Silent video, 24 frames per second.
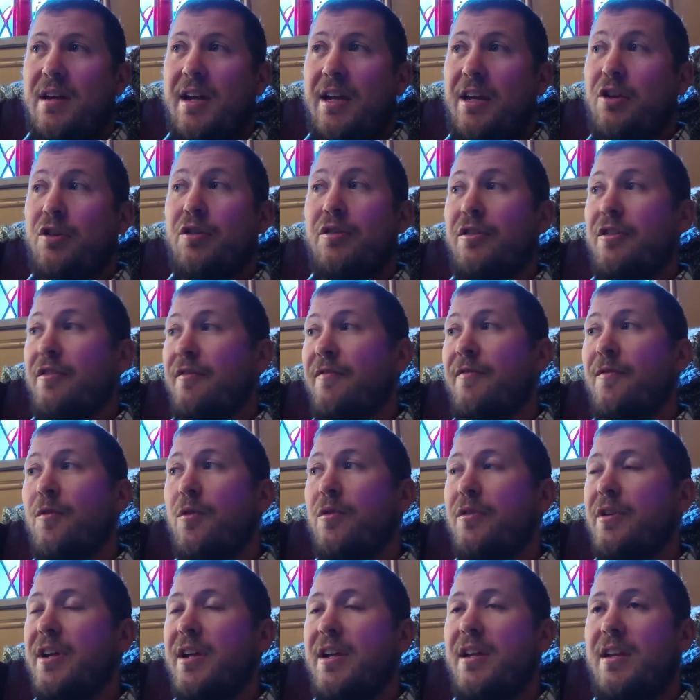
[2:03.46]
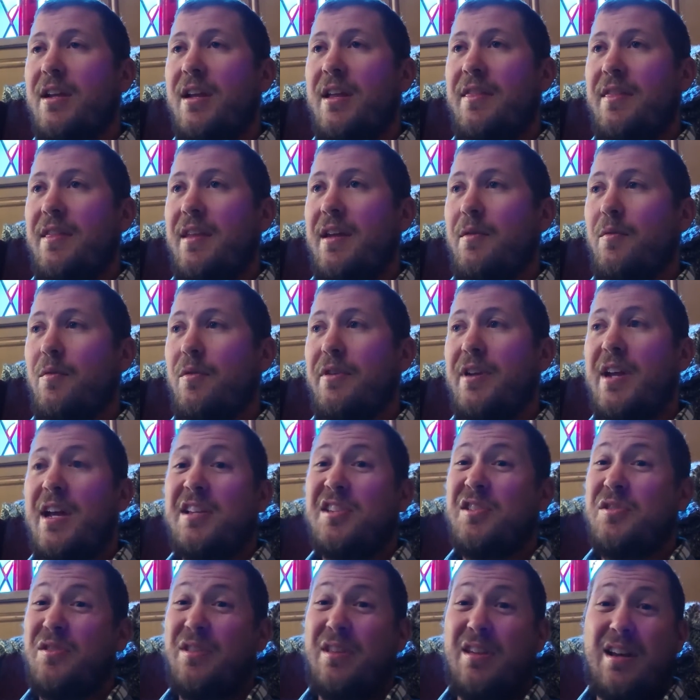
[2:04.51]
I couldn't afford it, and they were
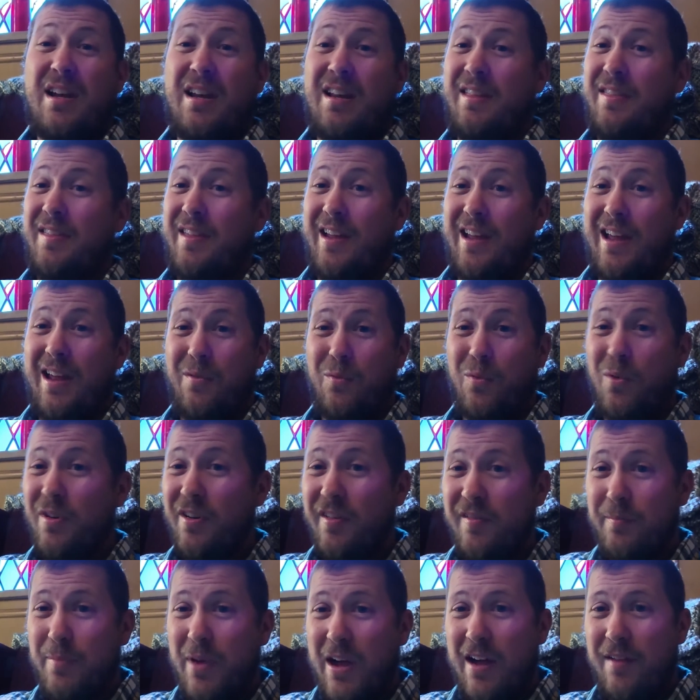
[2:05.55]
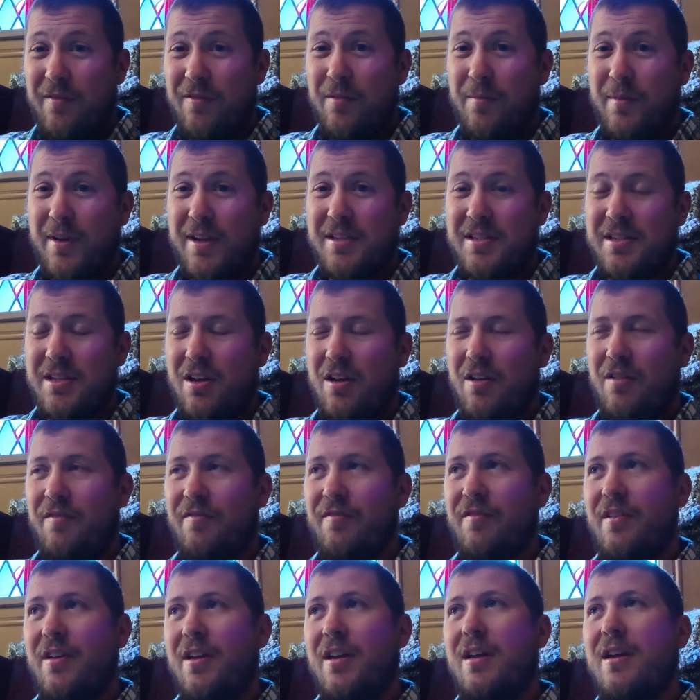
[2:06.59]
nicer than anything I would have bought for myself.
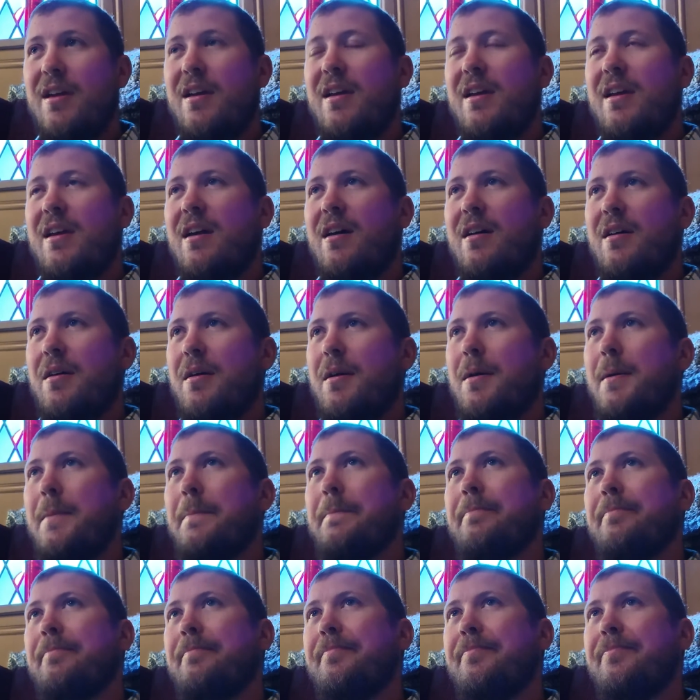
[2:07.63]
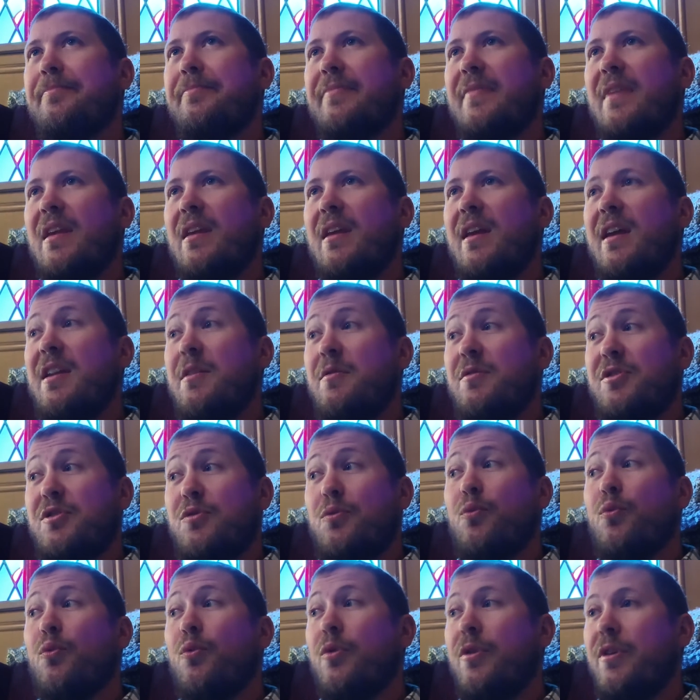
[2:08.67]
And it was a
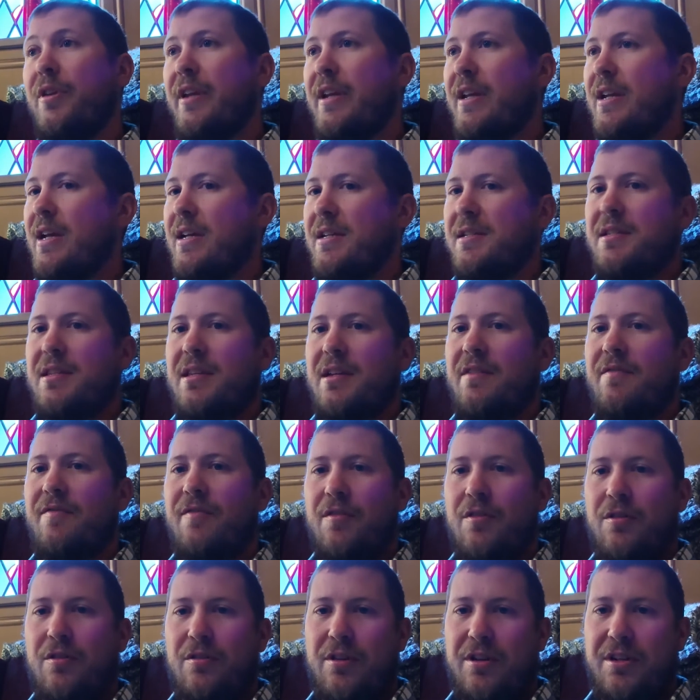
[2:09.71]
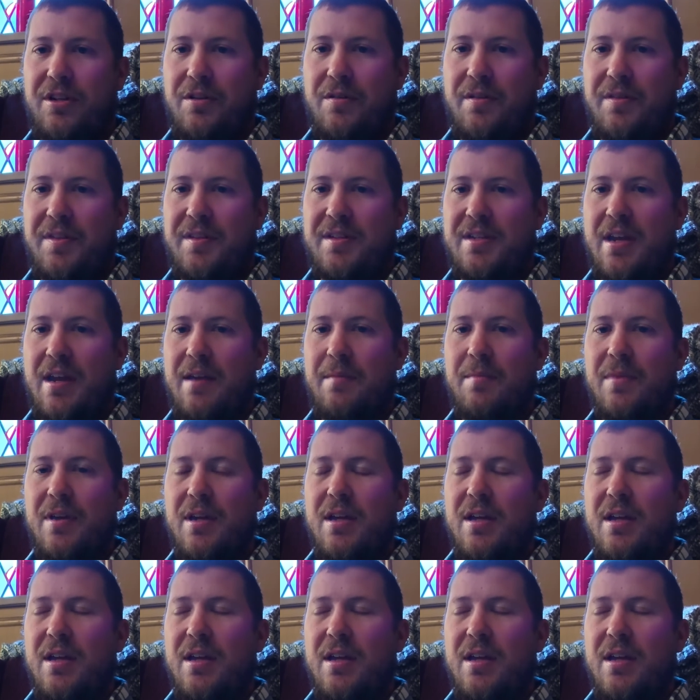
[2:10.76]
really nice thing for her to do at the time.